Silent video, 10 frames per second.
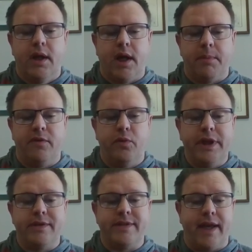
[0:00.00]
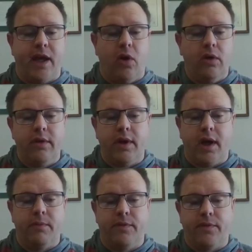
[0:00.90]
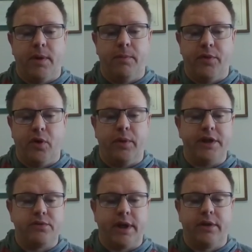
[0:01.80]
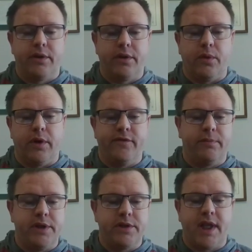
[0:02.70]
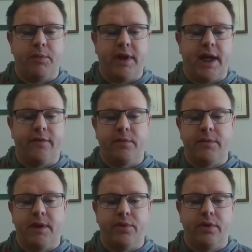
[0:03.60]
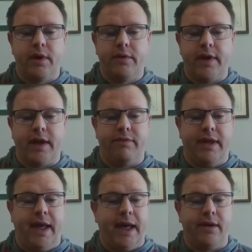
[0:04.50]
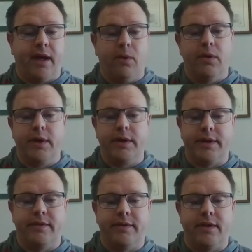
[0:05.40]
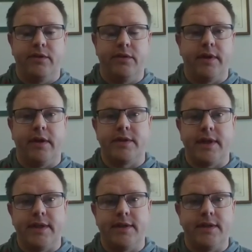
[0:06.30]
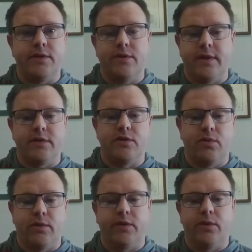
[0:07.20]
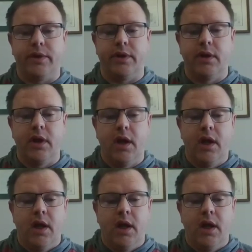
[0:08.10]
If we can tell from the wage record or information that we have from the employer that they had not worked in, say, the 2019-2020 school year,